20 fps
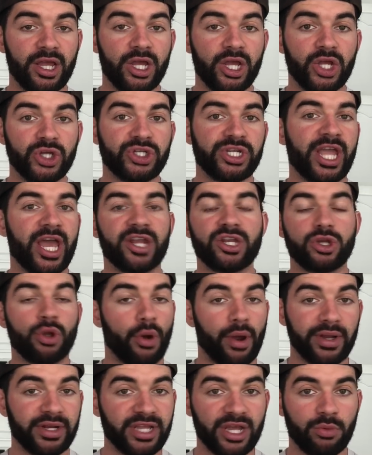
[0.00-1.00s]
she had no
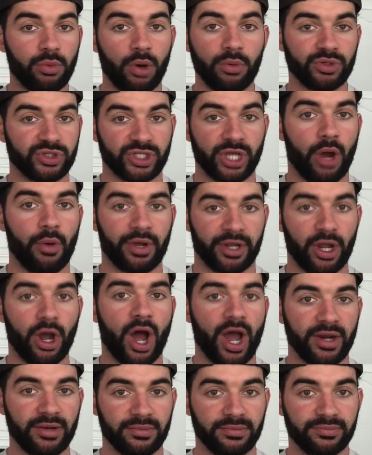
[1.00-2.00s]
idea what was going
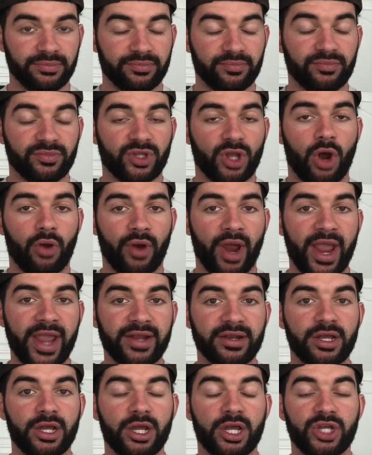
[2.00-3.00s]
on, all right?